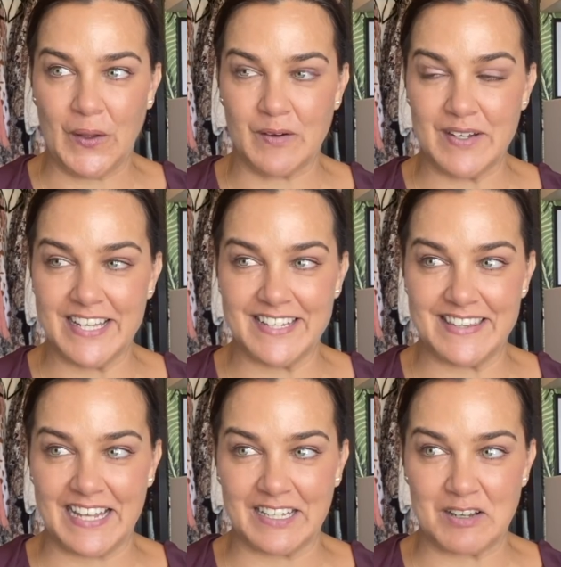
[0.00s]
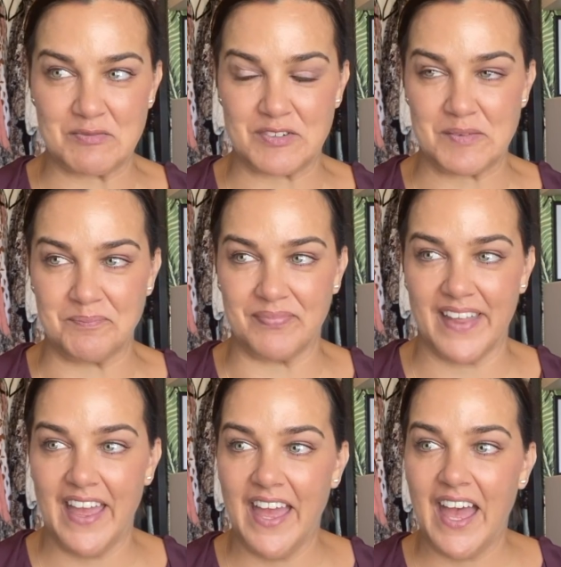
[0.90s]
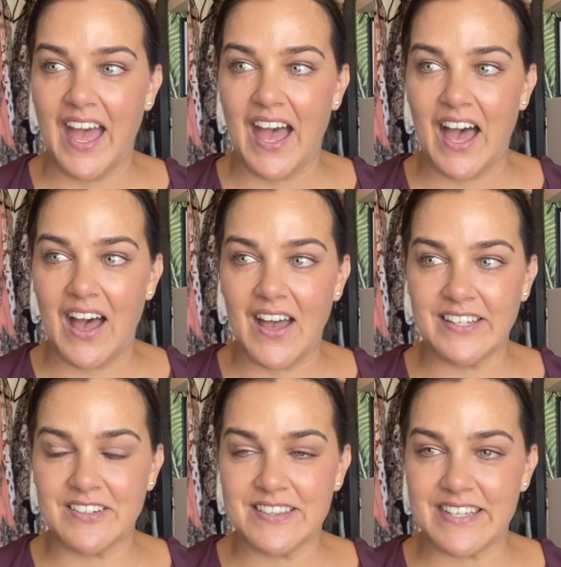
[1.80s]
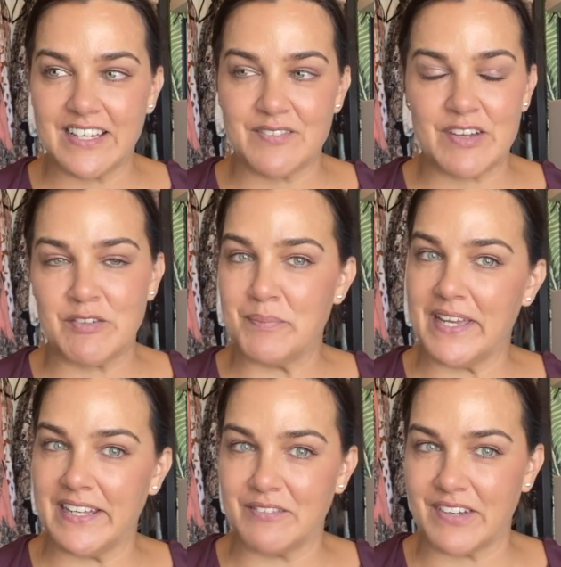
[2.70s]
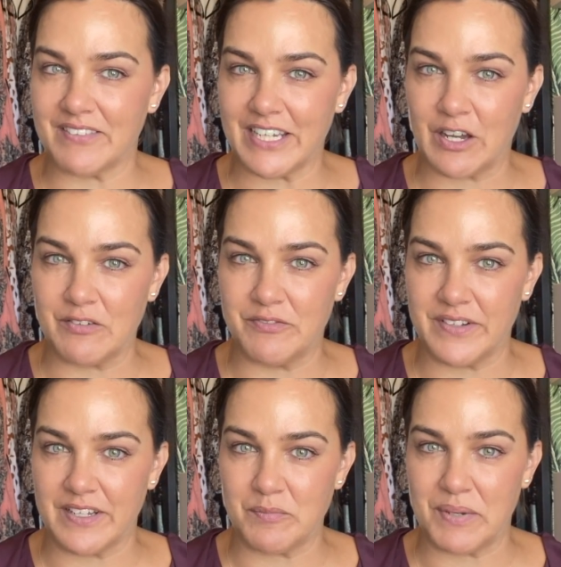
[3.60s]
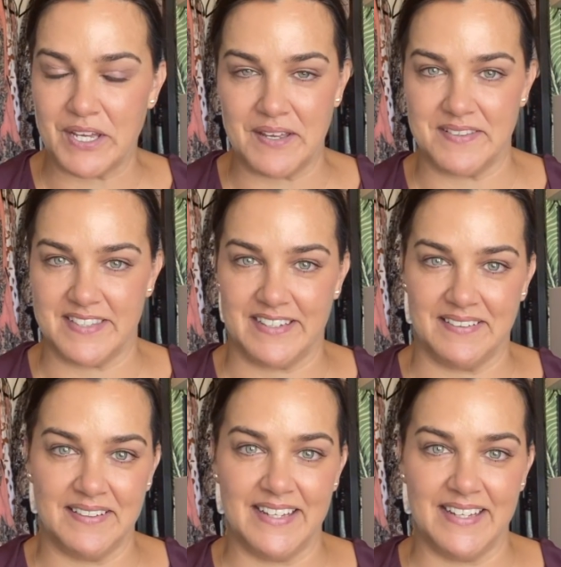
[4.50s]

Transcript: Where did that come from? I don't think I've ever been a very confident person